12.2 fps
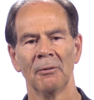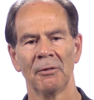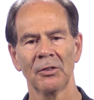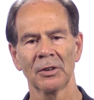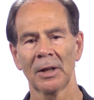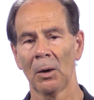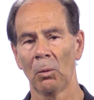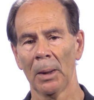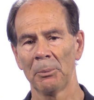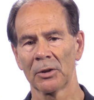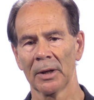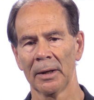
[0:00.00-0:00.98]
visit our
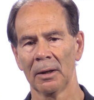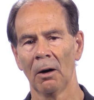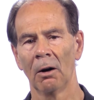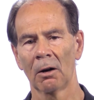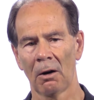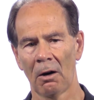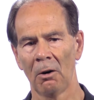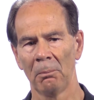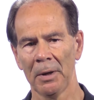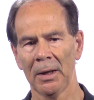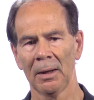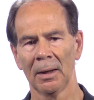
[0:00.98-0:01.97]
website or call
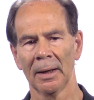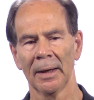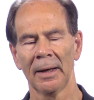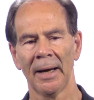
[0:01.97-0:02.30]
me at